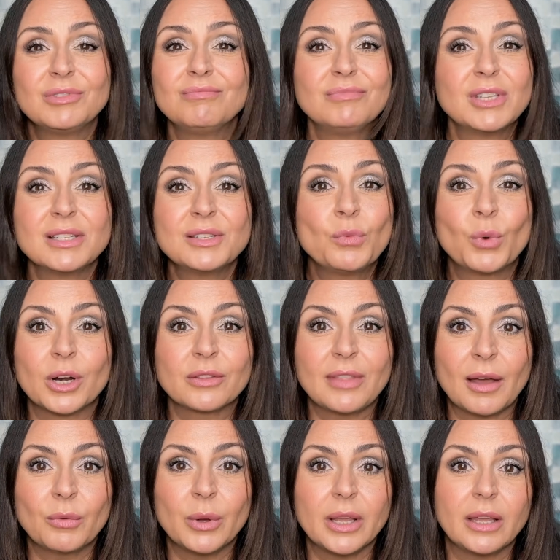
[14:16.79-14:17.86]
doesn't work
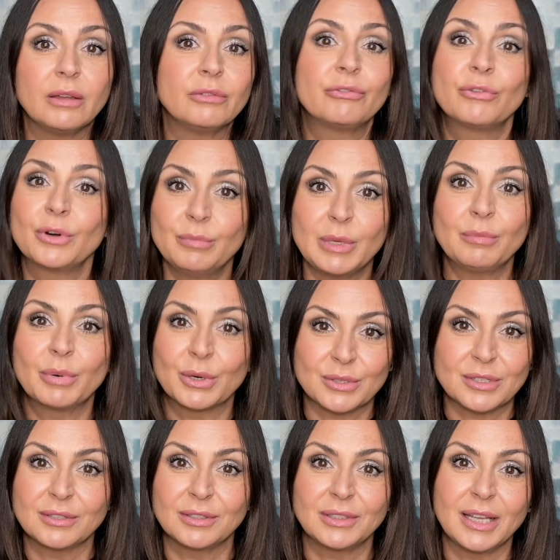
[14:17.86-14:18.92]
that way for me
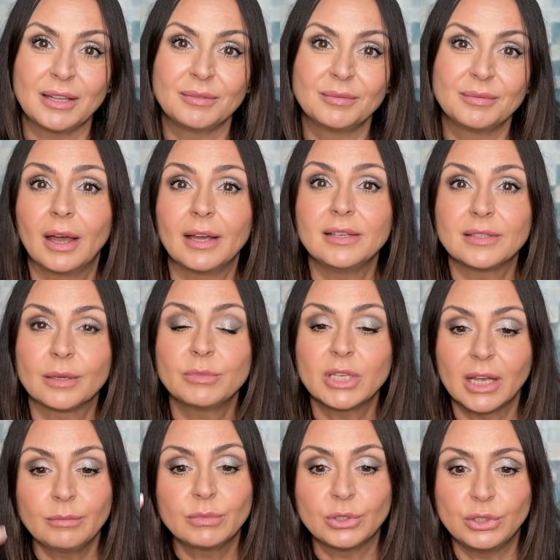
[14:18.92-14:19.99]
personally. I
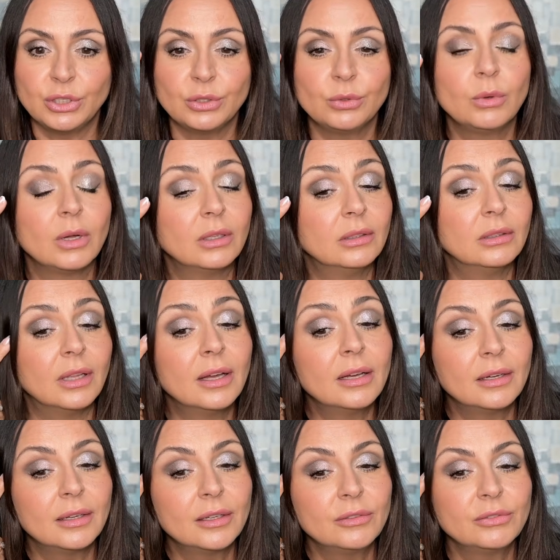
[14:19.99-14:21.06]
sometimes do
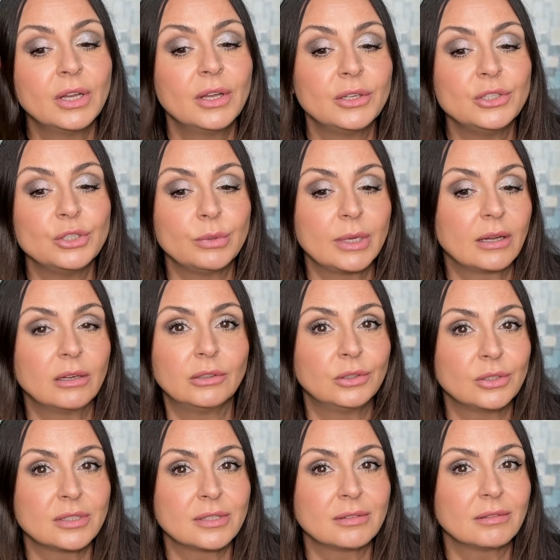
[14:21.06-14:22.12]
love doing
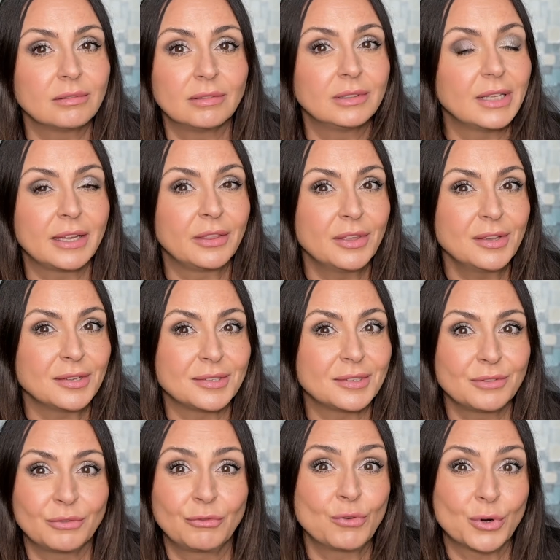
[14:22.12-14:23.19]
looks like
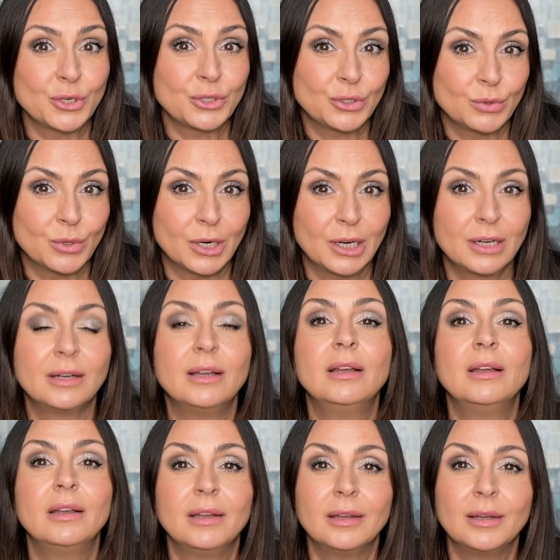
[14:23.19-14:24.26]
this for sure,
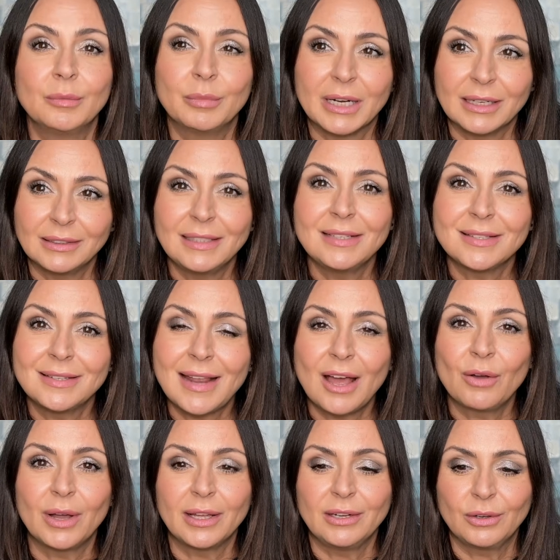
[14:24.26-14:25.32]
but at least
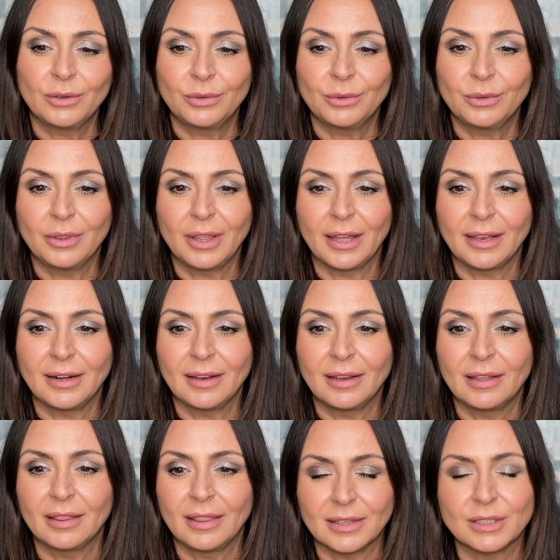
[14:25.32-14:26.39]
now I know that
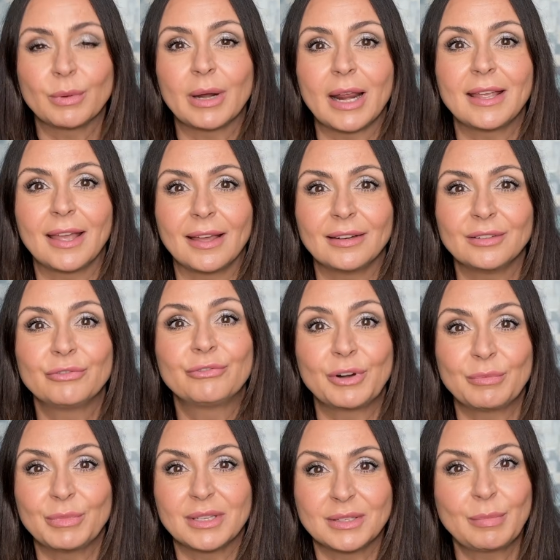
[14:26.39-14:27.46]
that's what I get
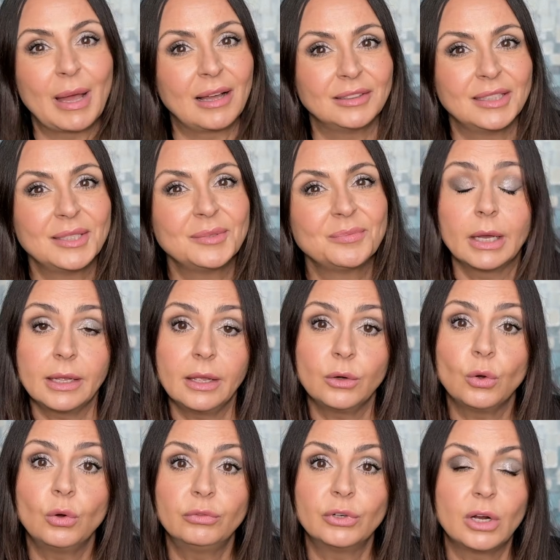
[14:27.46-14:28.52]
from this palette. Again,
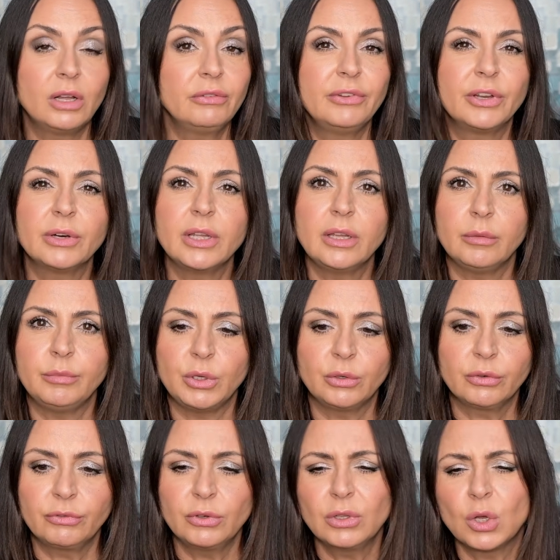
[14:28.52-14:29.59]
overall, very
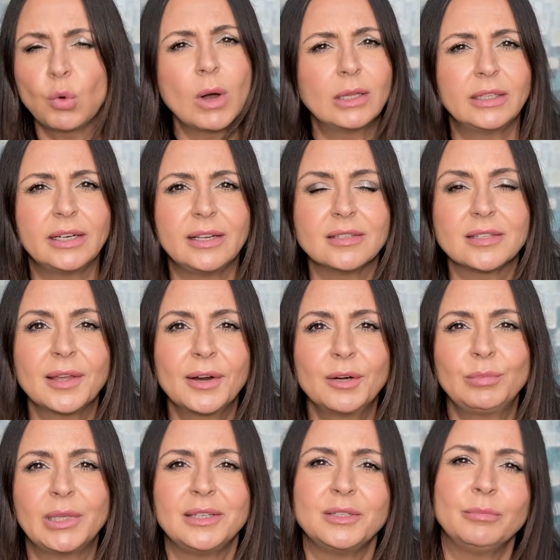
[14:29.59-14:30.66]
beautiful. Quality is there,
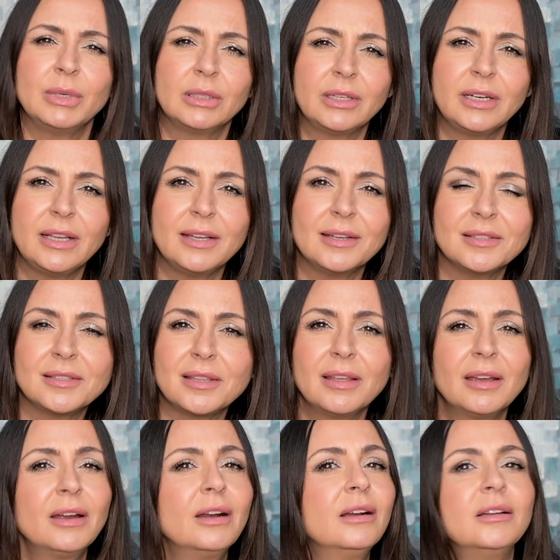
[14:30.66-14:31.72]
blendability is
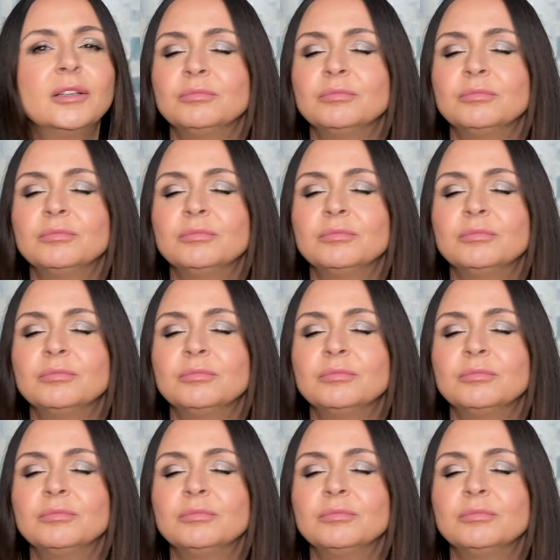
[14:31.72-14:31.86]
there.